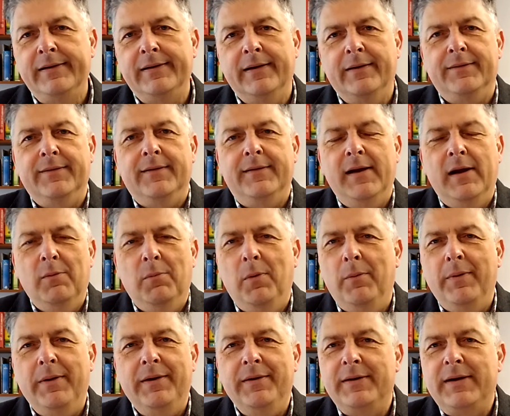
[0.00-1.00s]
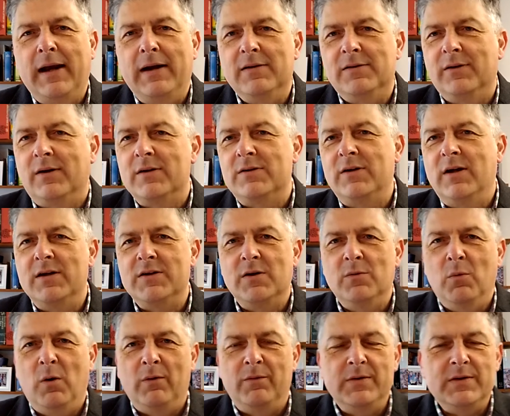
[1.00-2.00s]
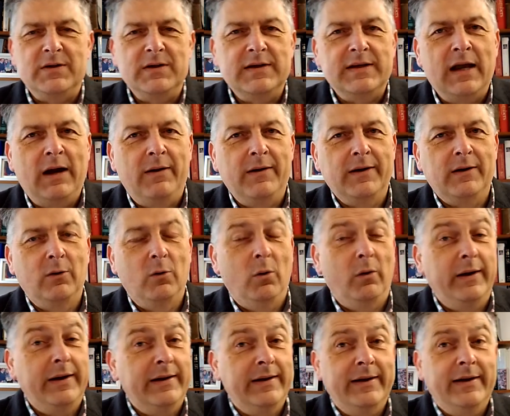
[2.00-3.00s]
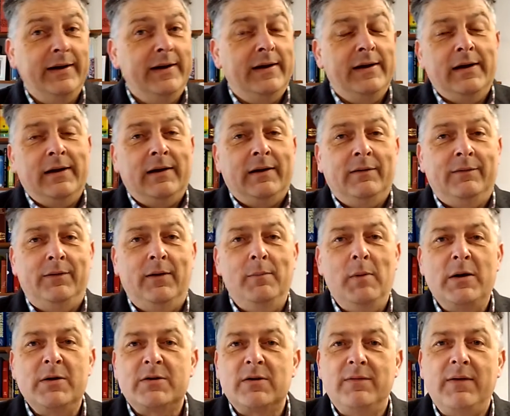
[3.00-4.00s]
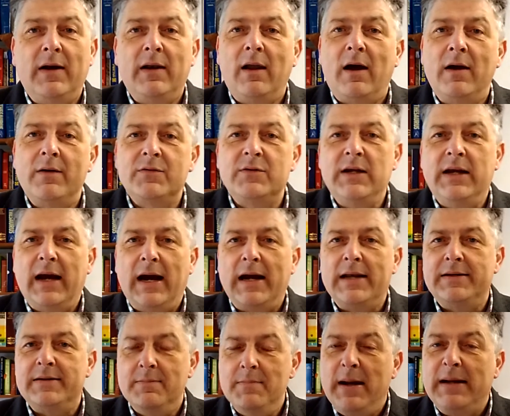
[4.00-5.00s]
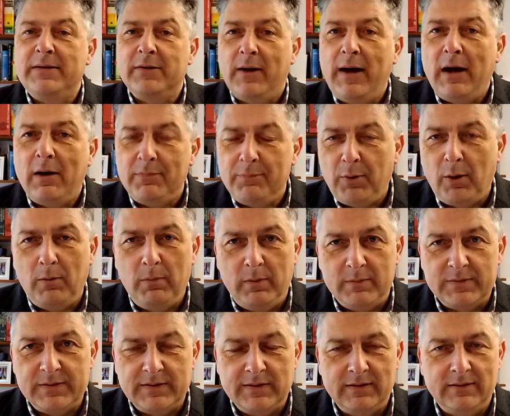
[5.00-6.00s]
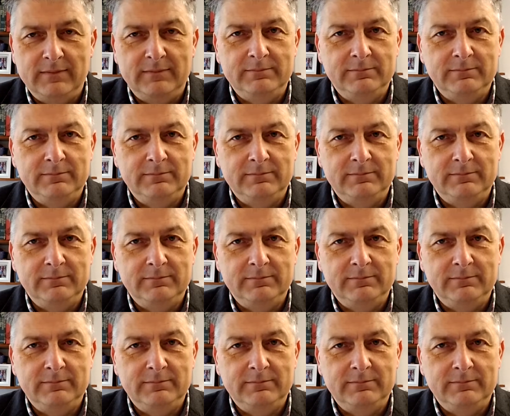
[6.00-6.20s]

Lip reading: There's a dear woman who came to our church in Watford. She's now in glory. For most of her life, she had mental health problems.